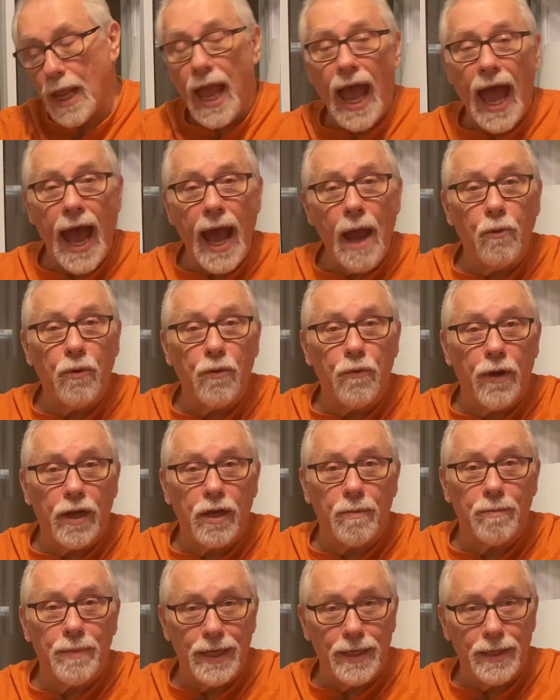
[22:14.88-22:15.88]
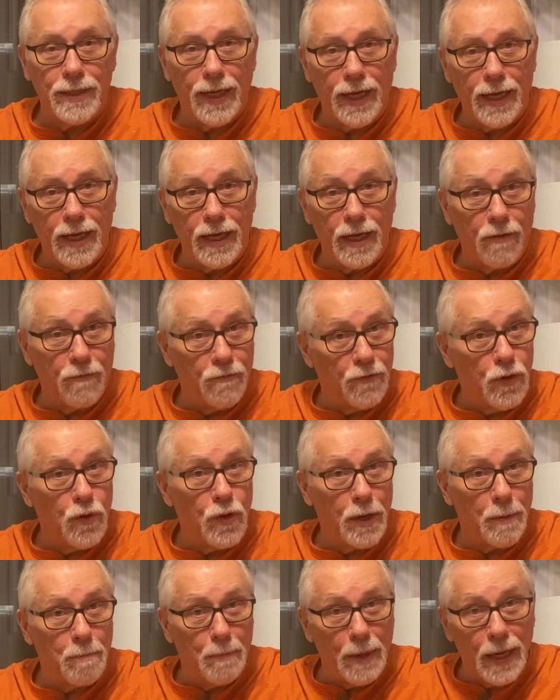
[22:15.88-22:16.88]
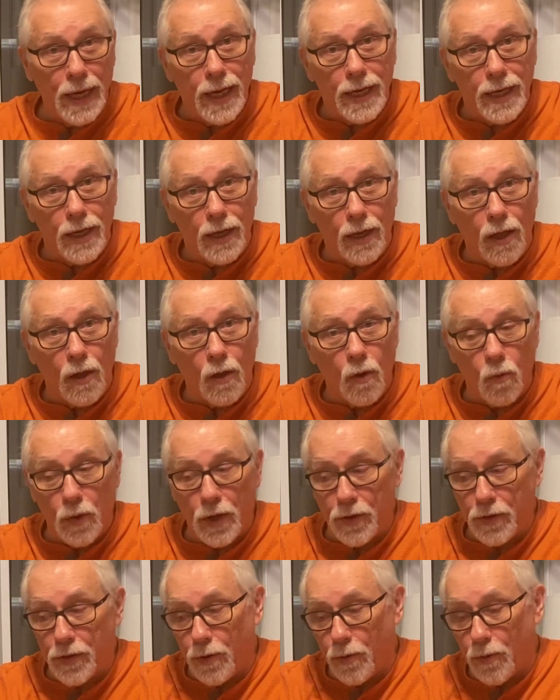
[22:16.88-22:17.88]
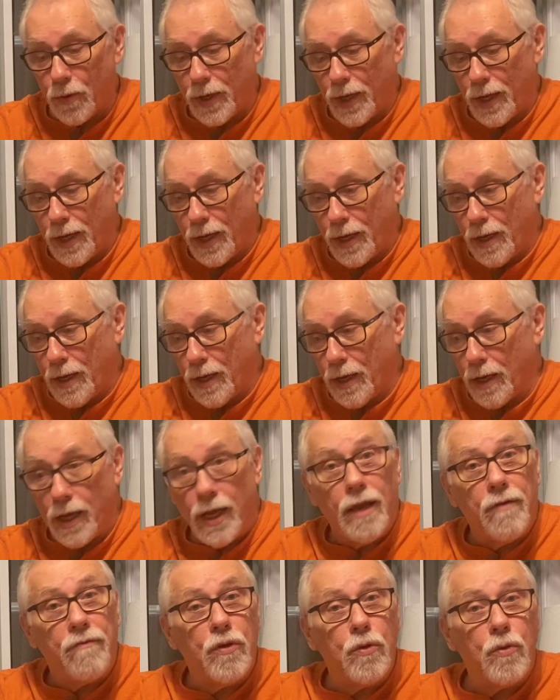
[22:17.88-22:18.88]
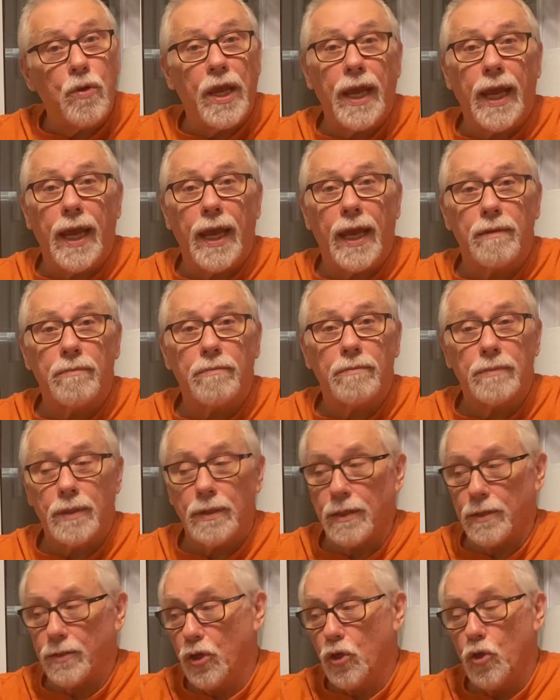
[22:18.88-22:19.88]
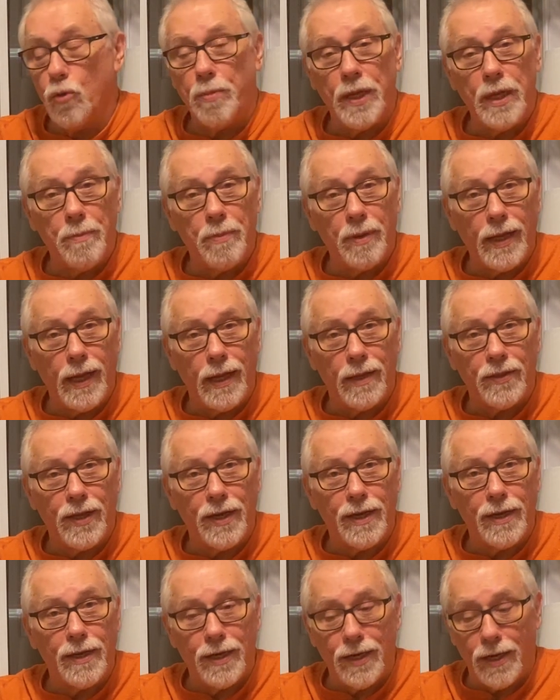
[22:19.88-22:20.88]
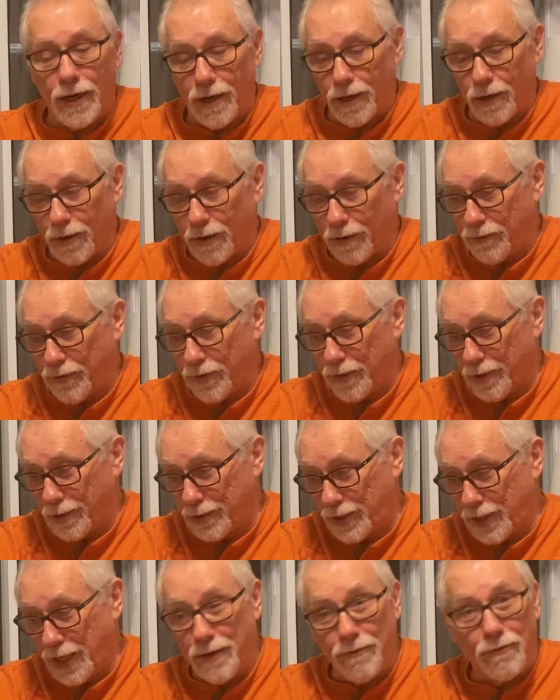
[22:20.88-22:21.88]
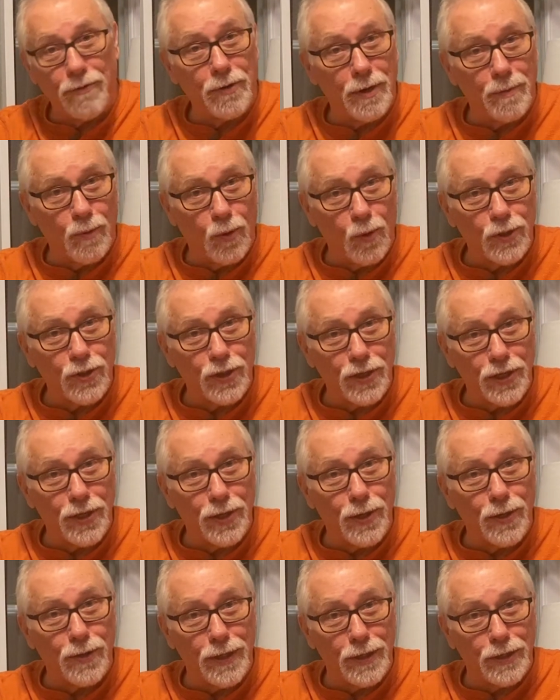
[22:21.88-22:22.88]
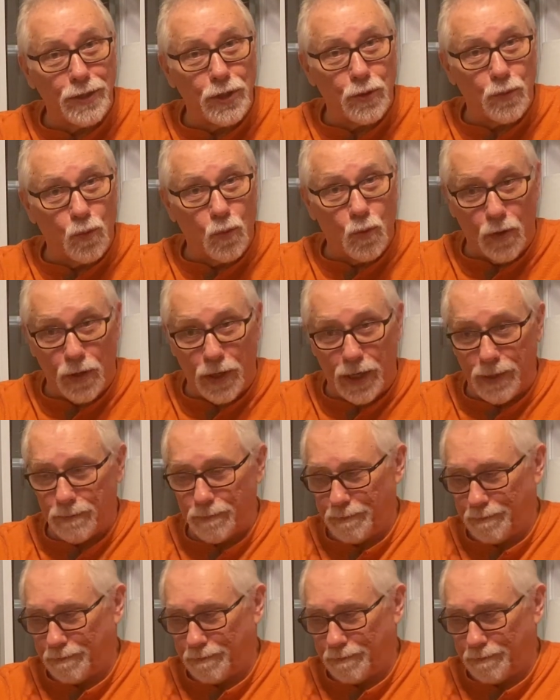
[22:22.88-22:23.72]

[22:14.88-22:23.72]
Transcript: I would recommend taking a viewing buddy along with you if you can. 2 people out there are going to feel safer and more secure than just one.